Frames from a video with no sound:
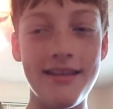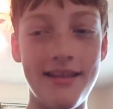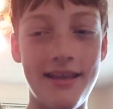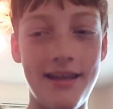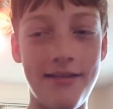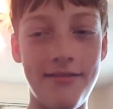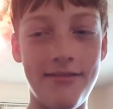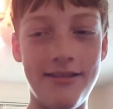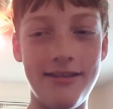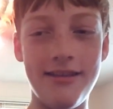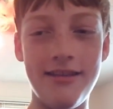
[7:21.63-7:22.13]
I
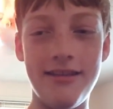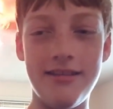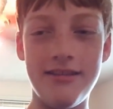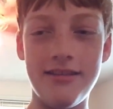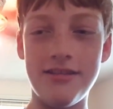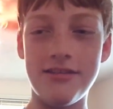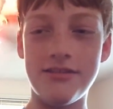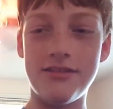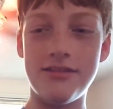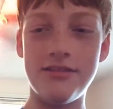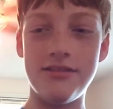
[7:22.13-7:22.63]
mean,
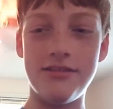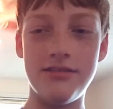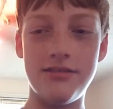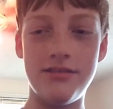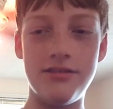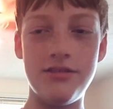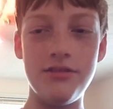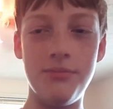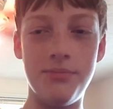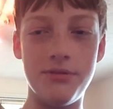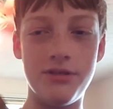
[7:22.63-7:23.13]
it's
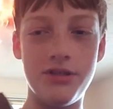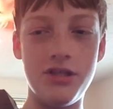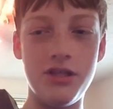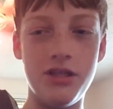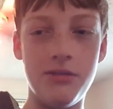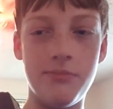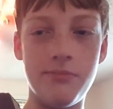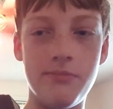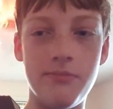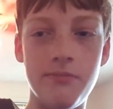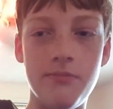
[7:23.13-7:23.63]
super
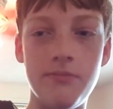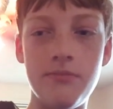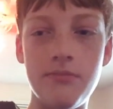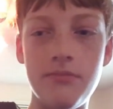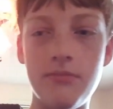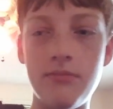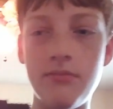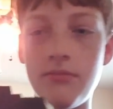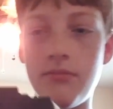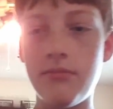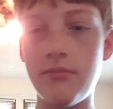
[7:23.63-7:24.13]
cheap.
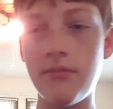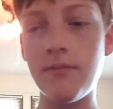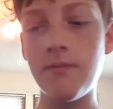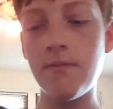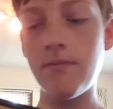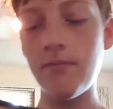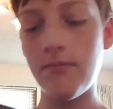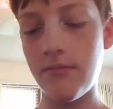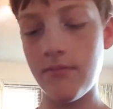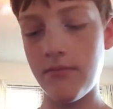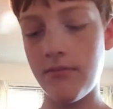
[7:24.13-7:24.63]

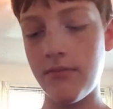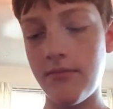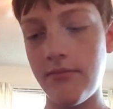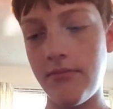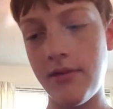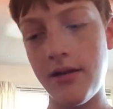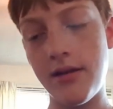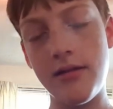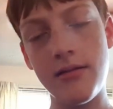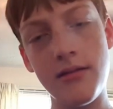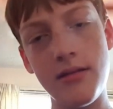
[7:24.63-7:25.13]

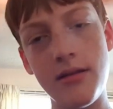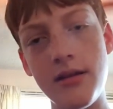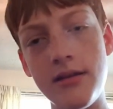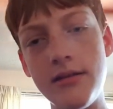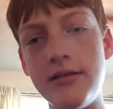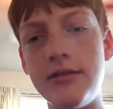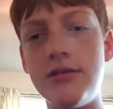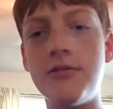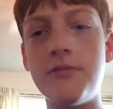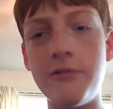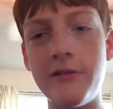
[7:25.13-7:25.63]
And
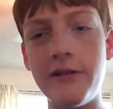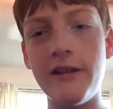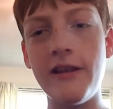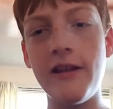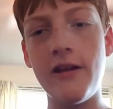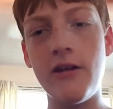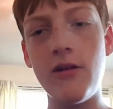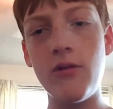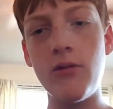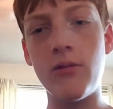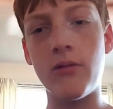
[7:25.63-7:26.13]
it's really
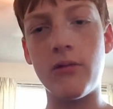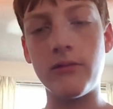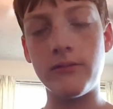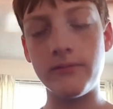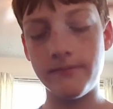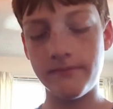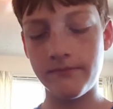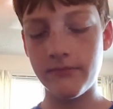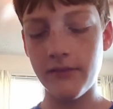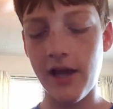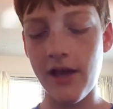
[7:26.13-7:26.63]
cool.
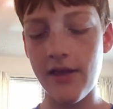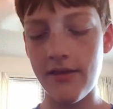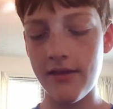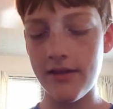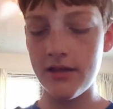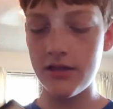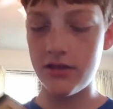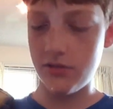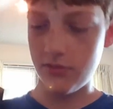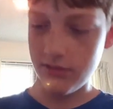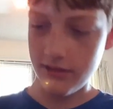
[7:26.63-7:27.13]
I
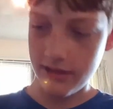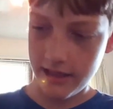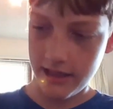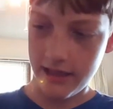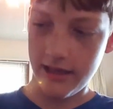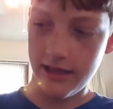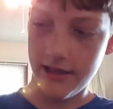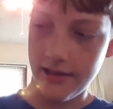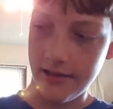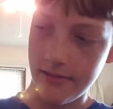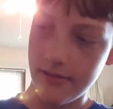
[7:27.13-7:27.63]
think it's really
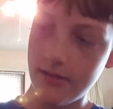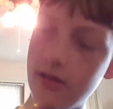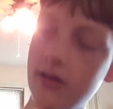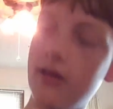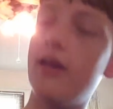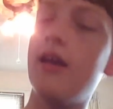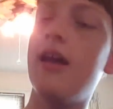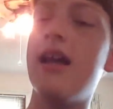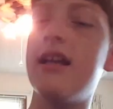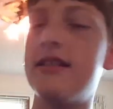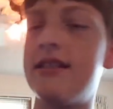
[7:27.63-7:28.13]
neat.
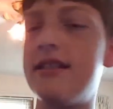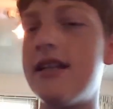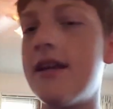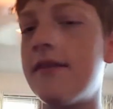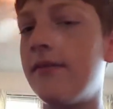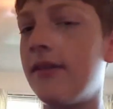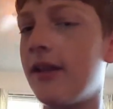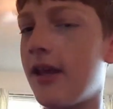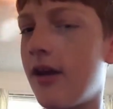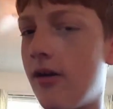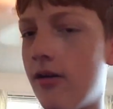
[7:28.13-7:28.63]
It's
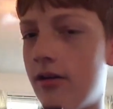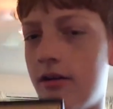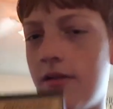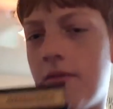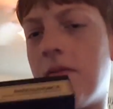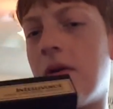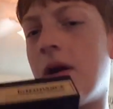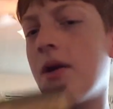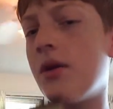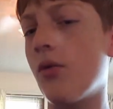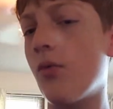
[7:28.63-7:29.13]
definitely hard to
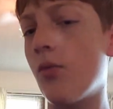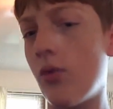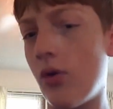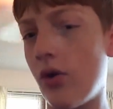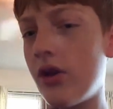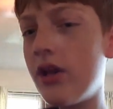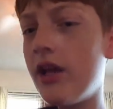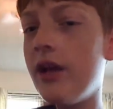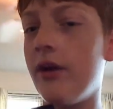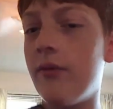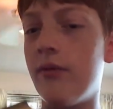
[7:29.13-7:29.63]
find a
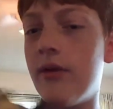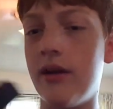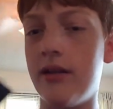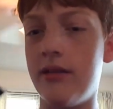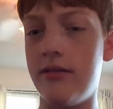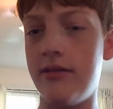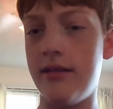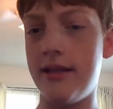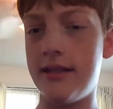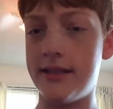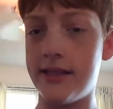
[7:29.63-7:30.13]
working one
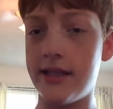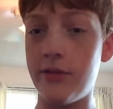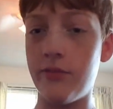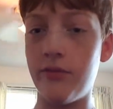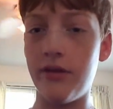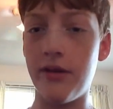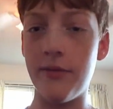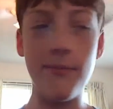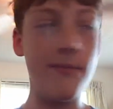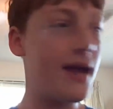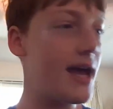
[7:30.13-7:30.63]
of these, I
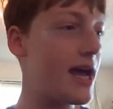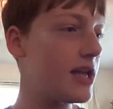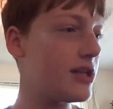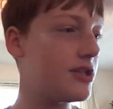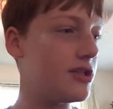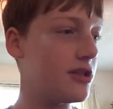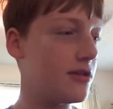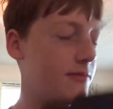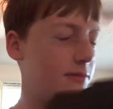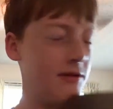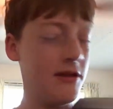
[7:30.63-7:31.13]
would
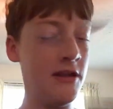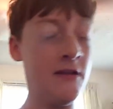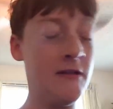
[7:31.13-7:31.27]
imagine.